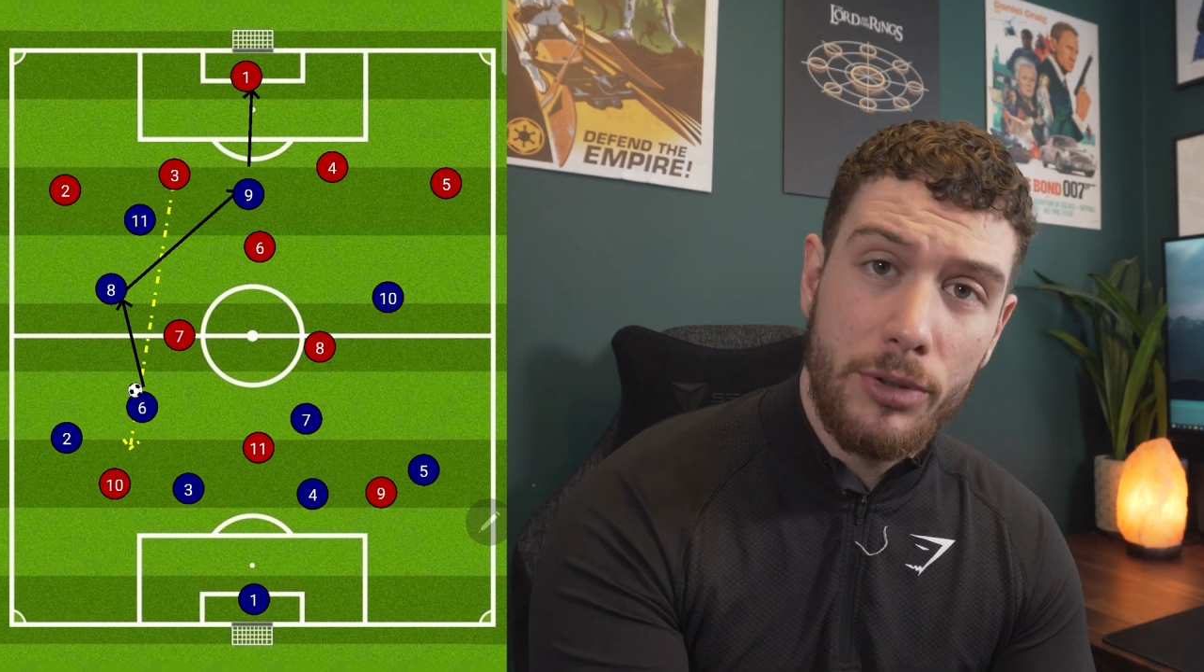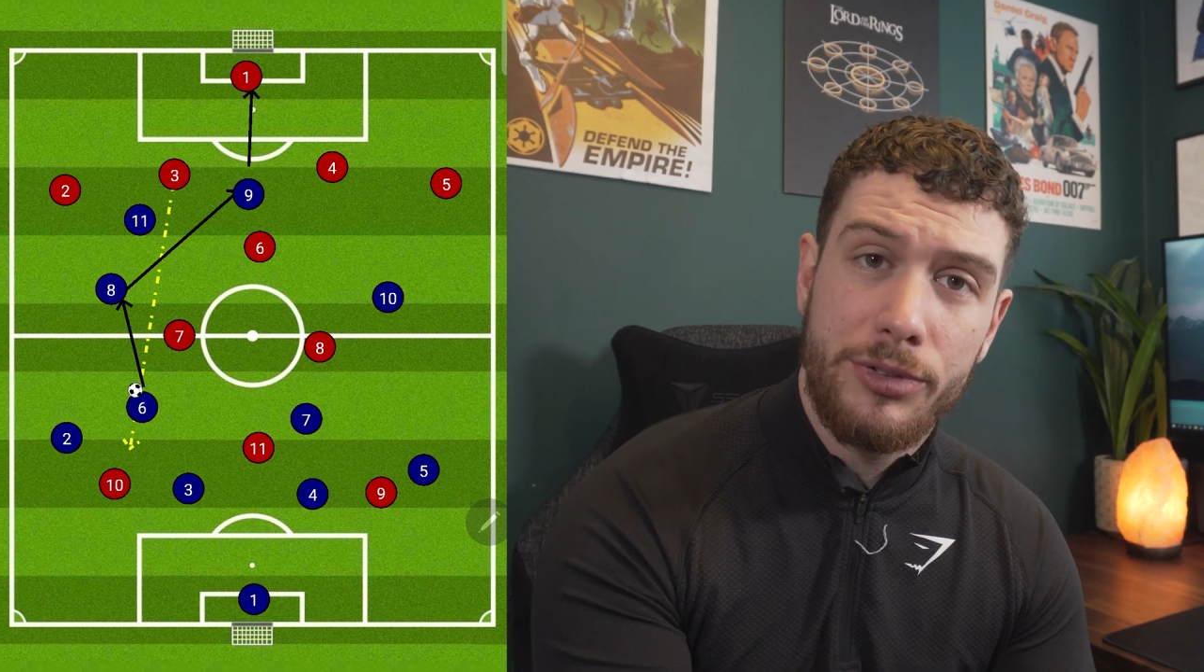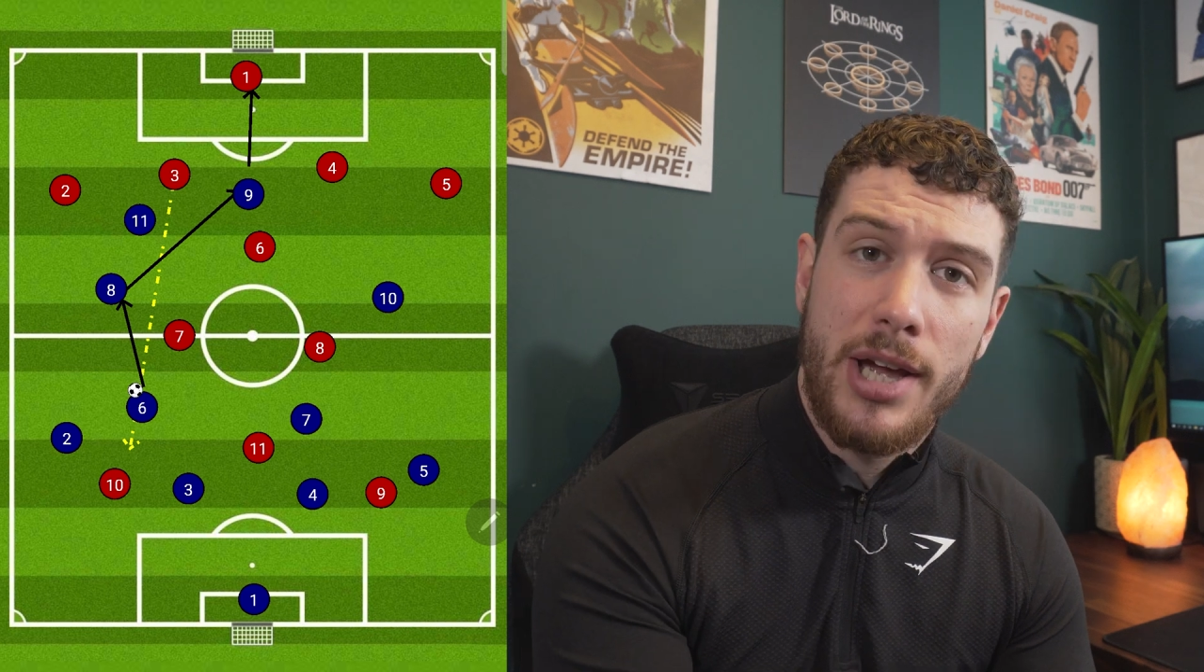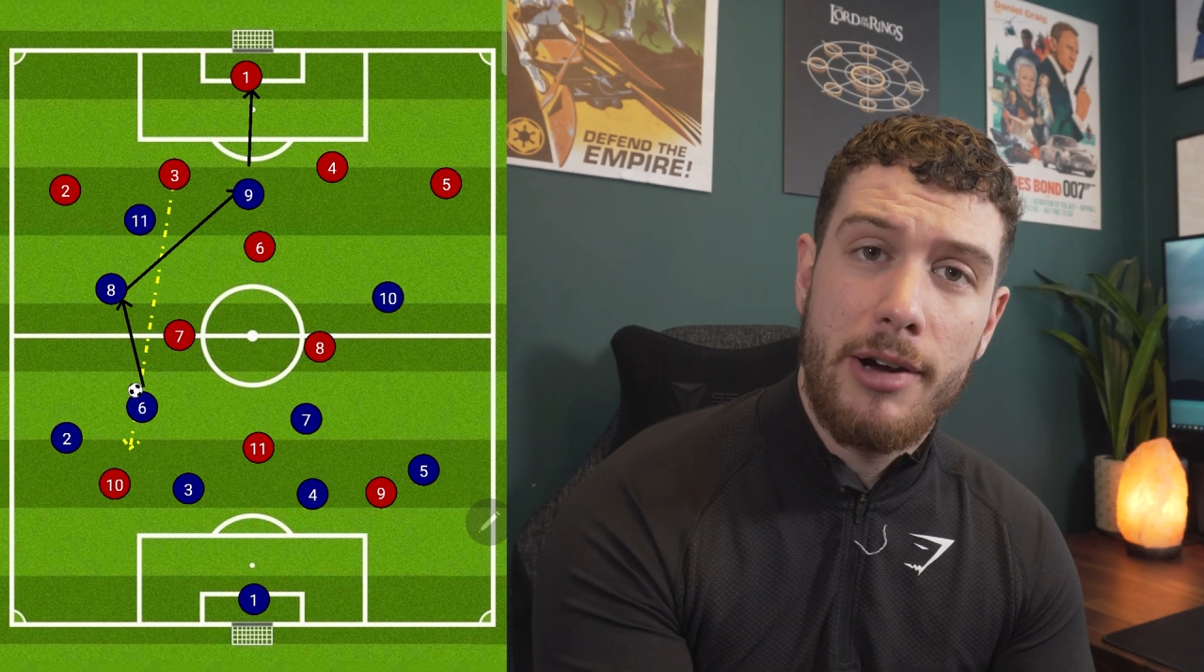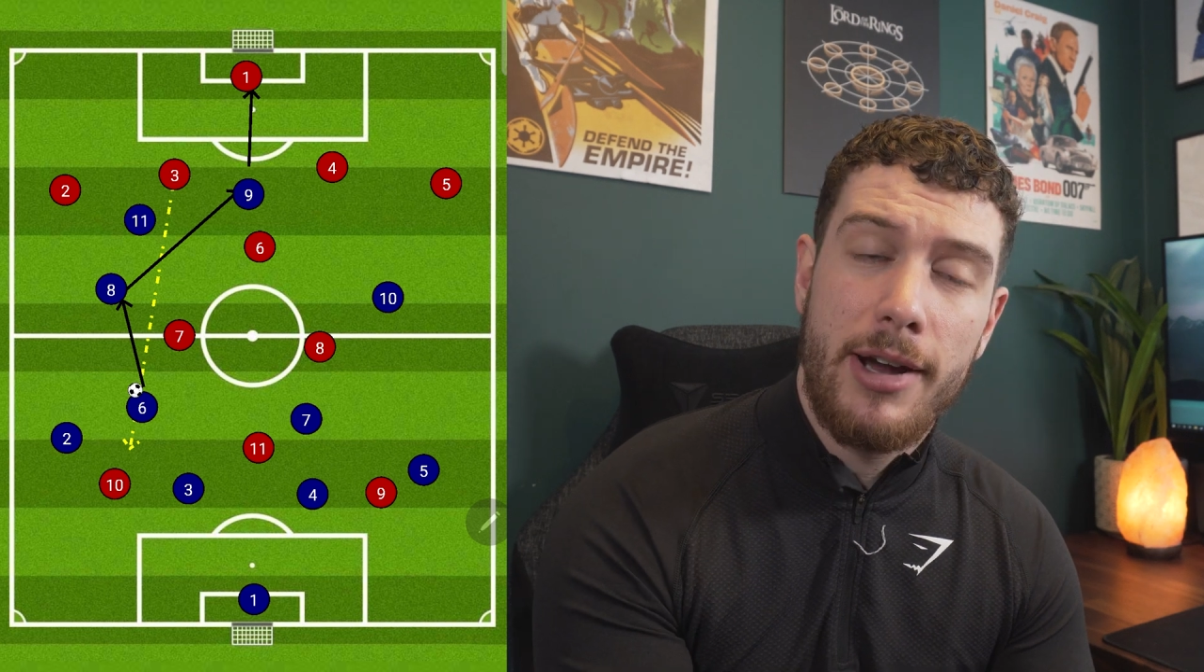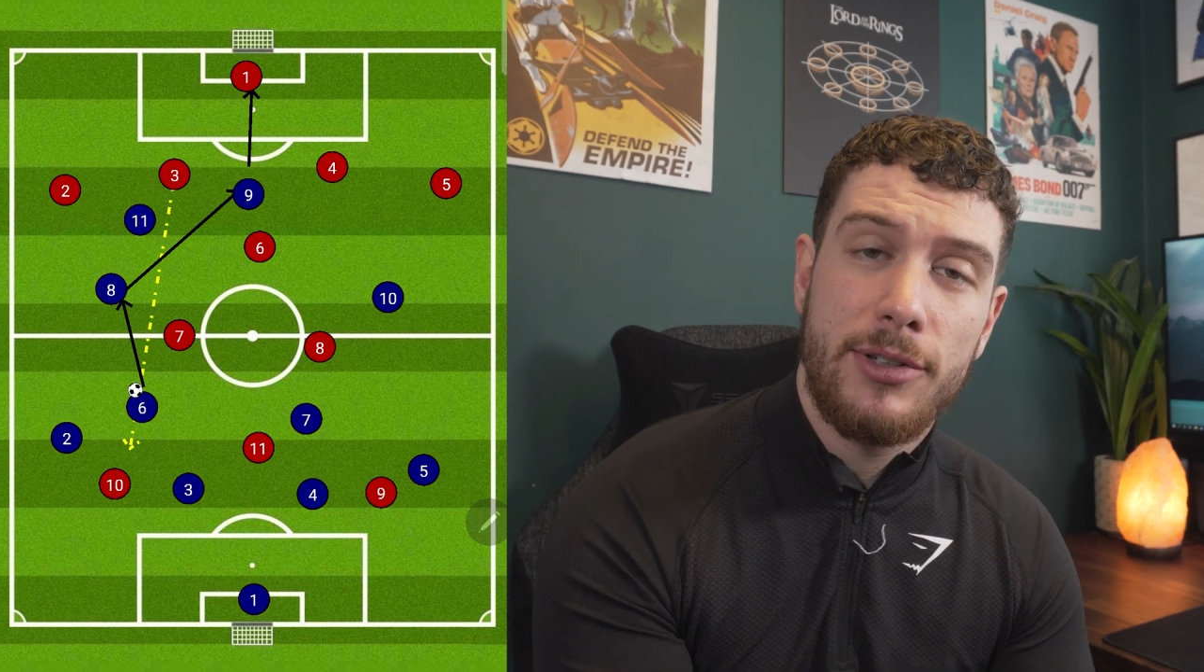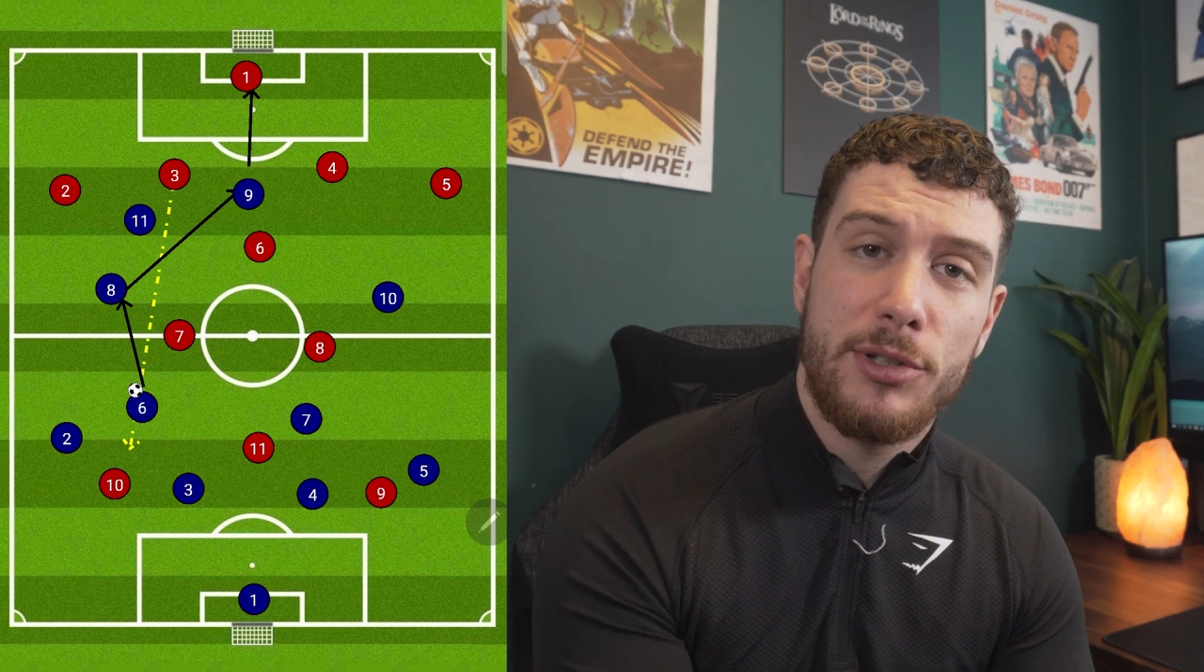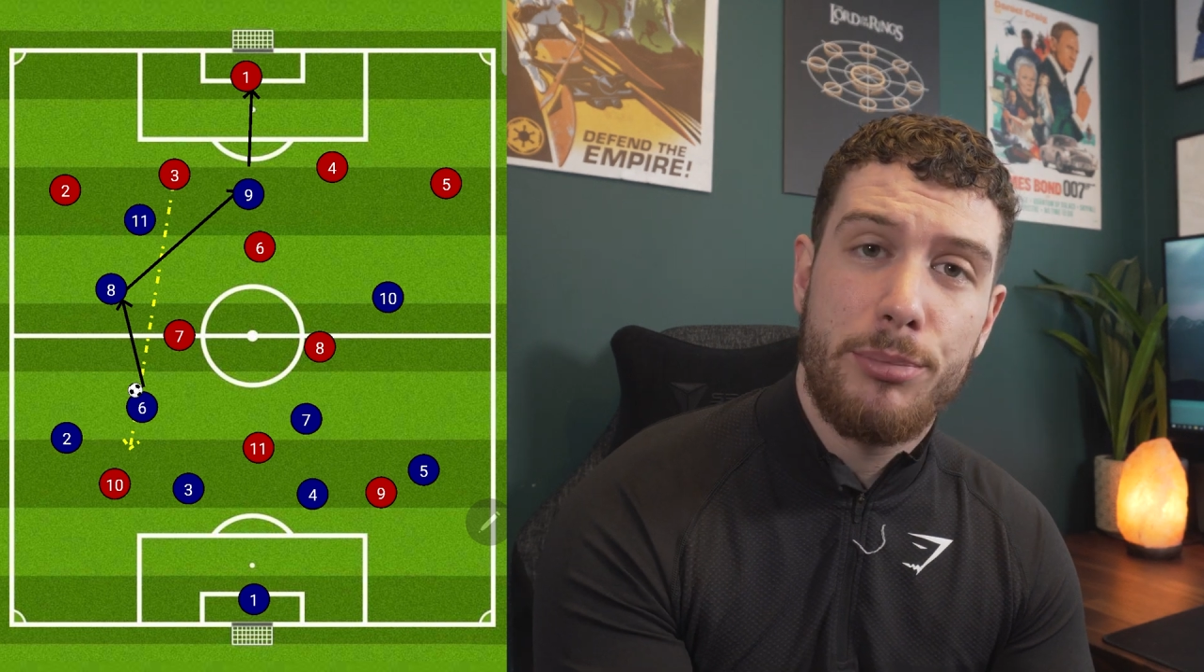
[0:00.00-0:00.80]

as direct as